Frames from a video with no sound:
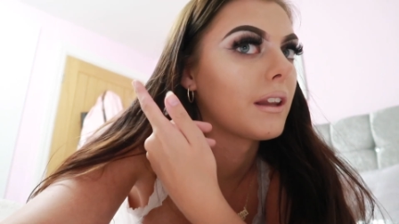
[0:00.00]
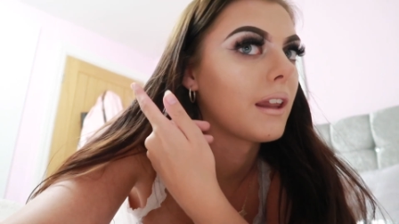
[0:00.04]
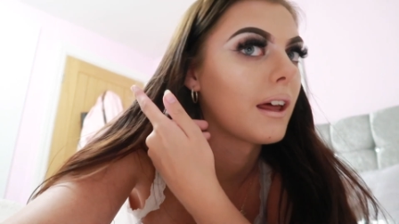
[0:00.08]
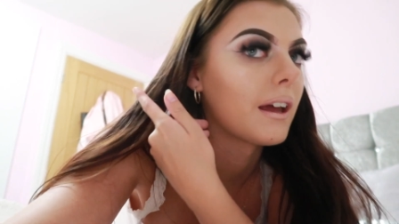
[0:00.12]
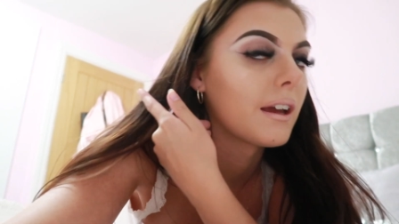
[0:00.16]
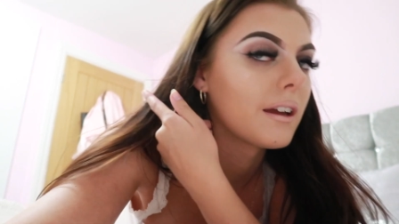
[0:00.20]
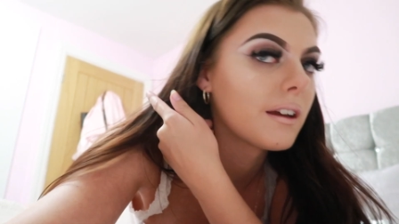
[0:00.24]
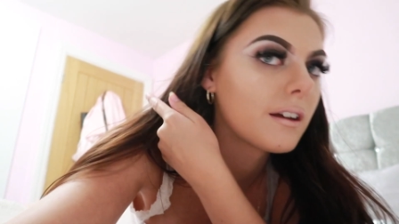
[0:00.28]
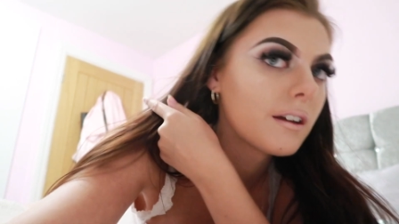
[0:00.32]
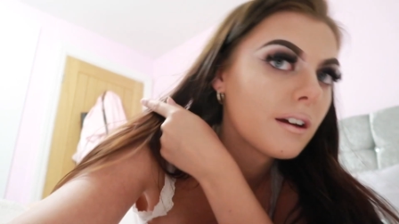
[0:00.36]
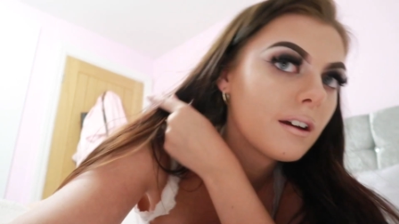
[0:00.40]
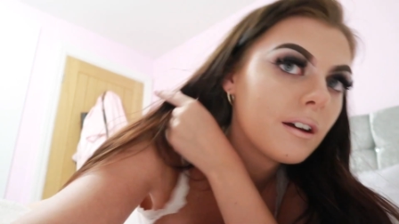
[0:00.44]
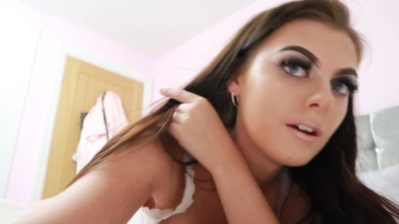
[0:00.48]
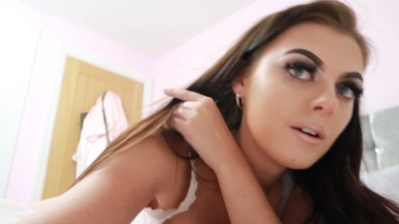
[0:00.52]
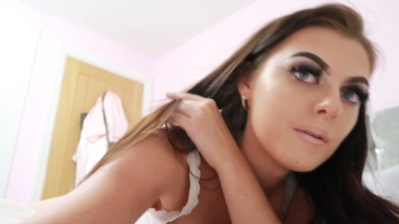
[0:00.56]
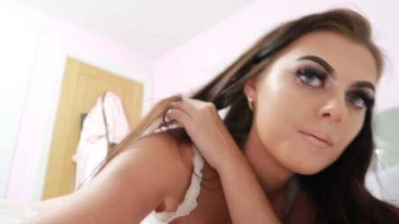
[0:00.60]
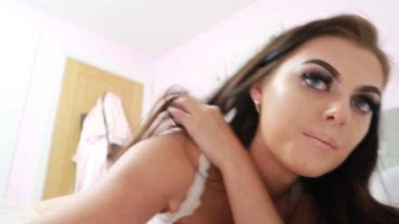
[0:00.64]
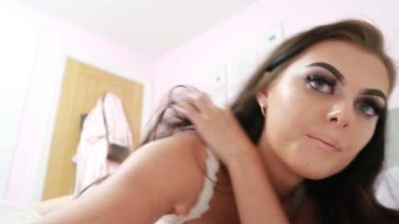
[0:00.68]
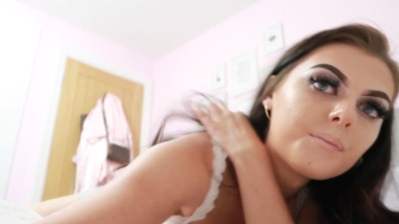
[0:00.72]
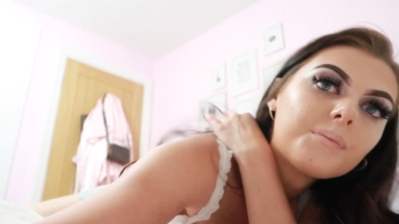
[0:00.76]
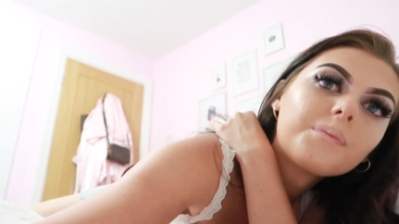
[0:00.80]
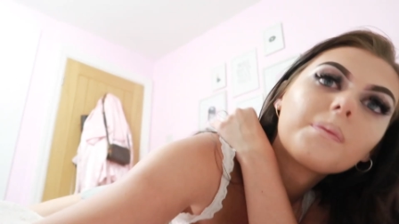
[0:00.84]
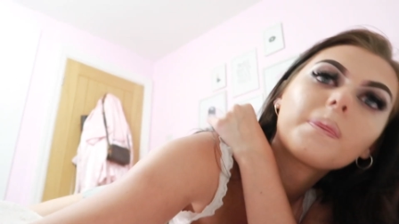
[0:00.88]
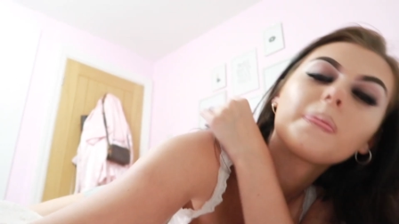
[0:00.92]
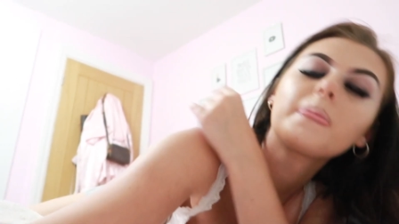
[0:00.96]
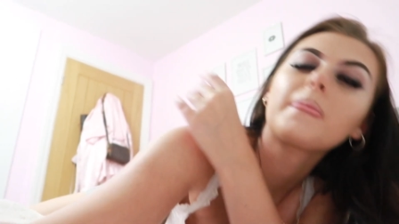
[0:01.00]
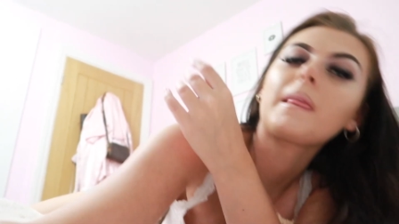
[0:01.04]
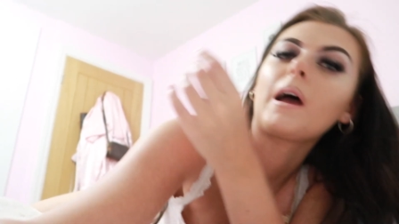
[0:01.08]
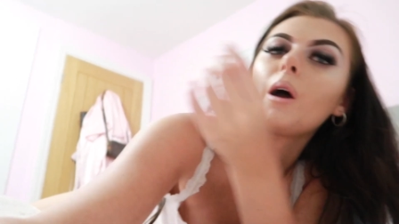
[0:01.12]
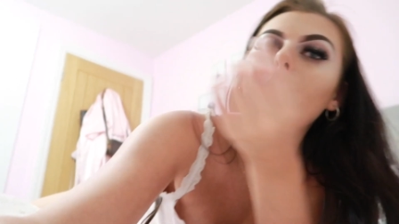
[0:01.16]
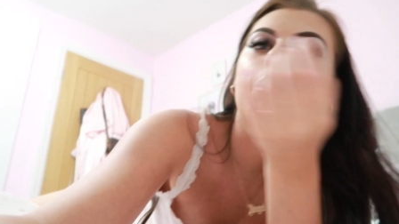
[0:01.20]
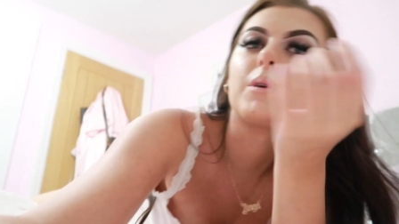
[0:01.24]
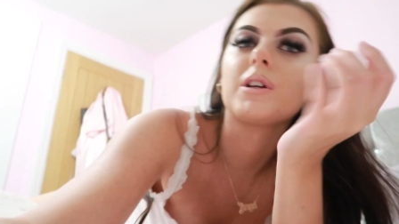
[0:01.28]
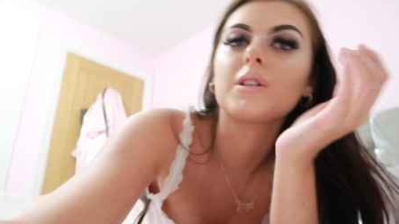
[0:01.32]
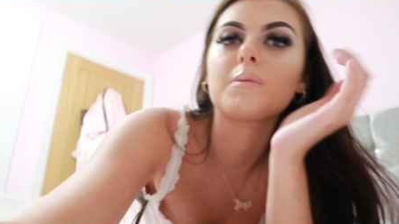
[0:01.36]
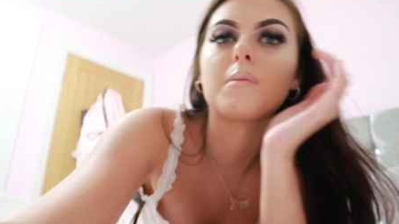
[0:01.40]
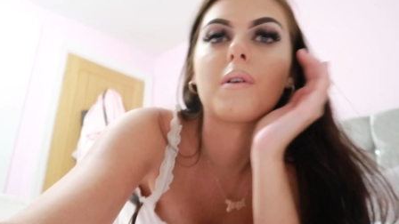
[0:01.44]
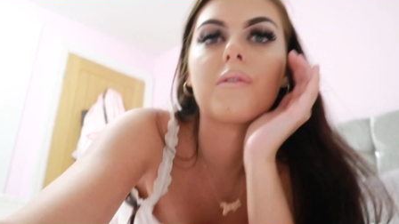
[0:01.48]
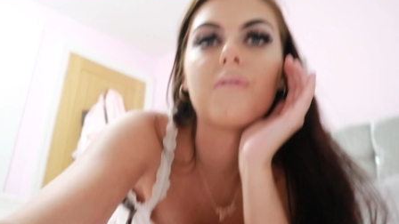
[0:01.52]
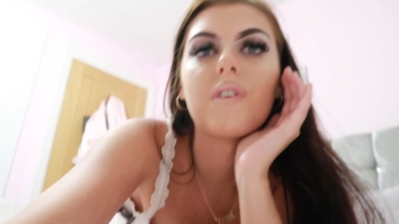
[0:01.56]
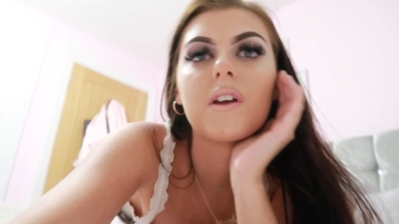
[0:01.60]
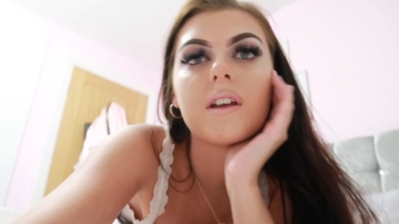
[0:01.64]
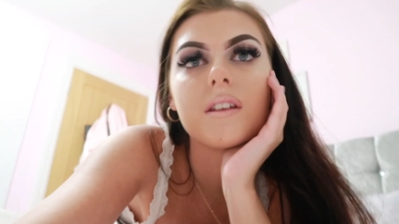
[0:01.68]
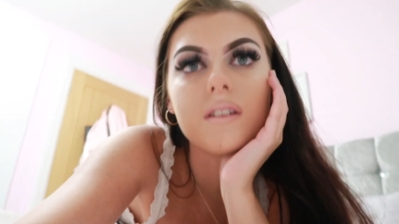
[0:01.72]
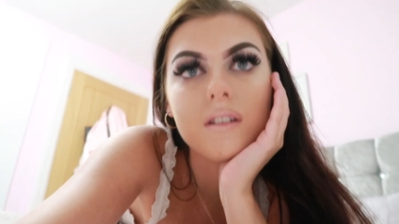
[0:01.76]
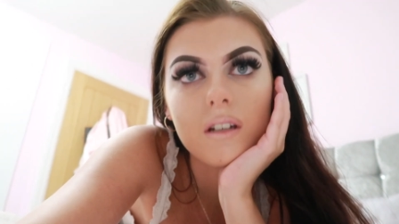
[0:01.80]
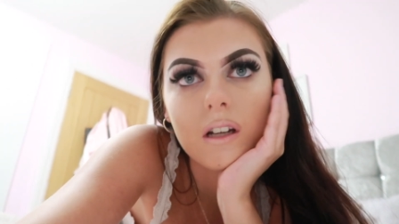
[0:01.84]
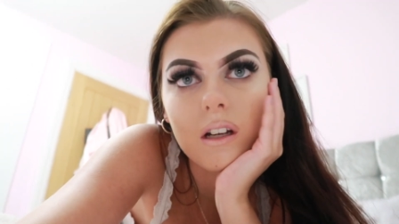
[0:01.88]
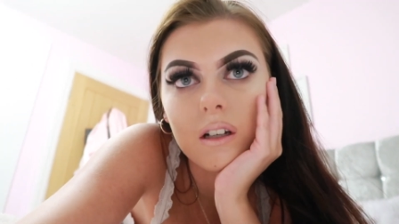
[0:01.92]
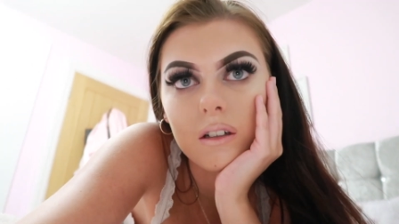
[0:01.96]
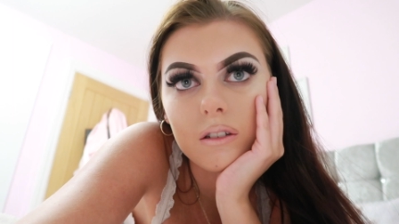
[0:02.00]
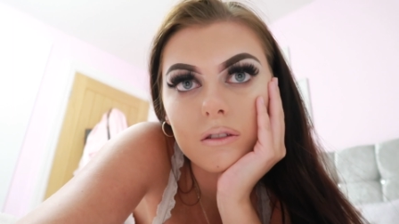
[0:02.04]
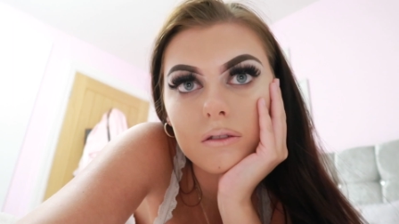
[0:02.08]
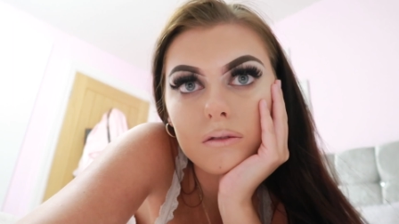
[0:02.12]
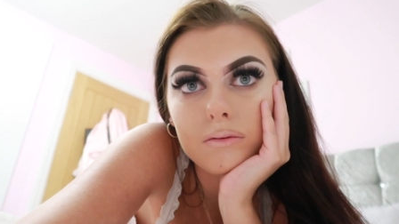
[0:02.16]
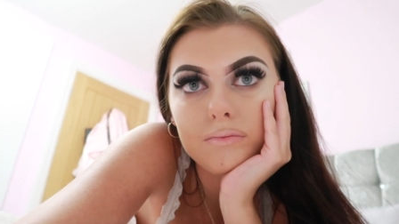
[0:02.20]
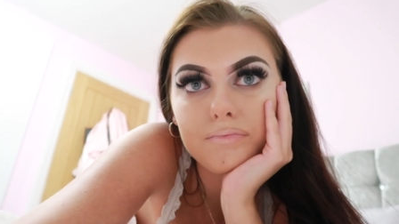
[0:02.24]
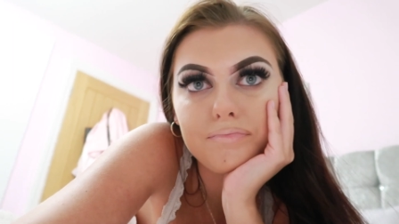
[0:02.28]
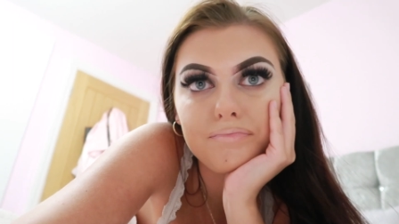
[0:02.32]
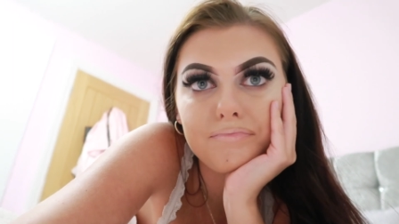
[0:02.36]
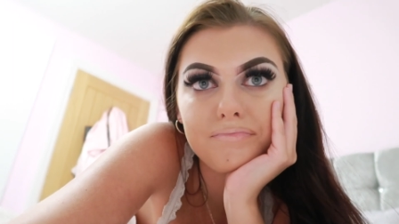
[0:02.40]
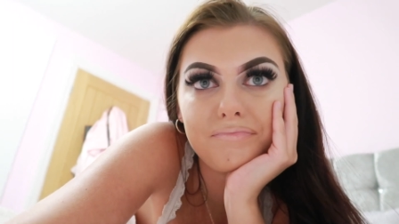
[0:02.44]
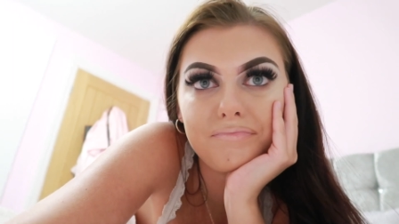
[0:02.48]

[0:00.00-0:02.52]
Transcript: Like, I wish my face turned.